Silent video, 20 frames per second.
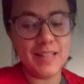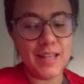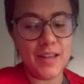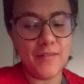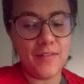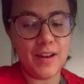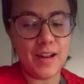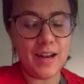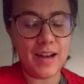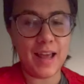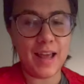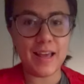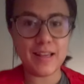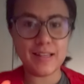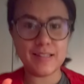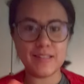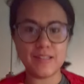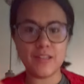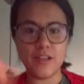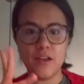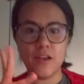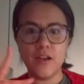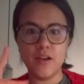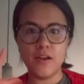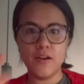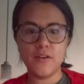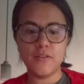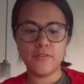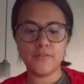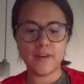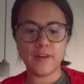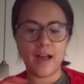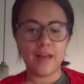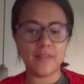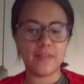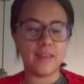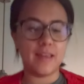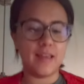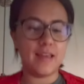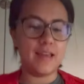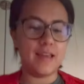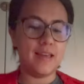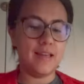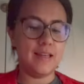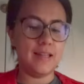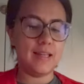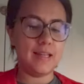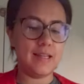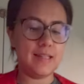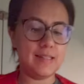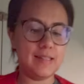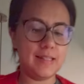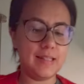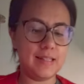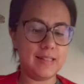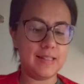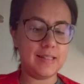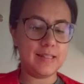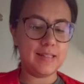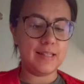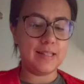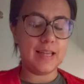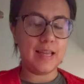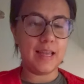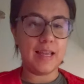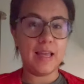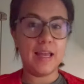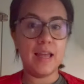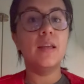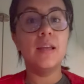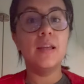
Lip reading: give it a nice frothy consistency.